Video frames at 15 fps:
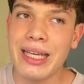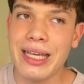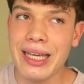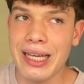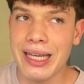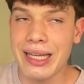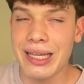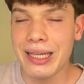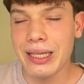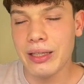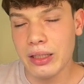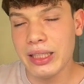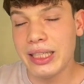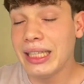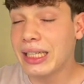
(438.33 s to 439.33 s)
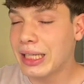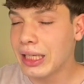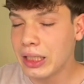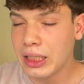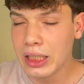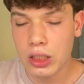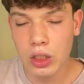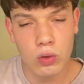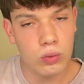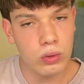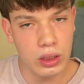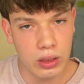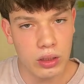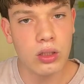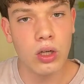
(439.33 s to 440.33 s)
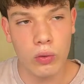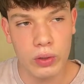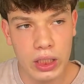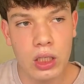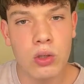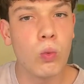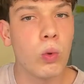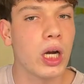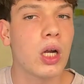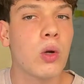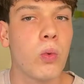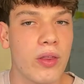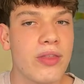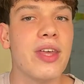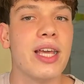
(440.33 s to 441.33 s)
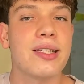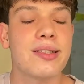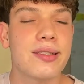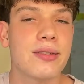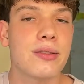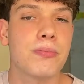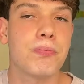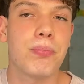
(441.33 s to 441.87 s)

he can work with this.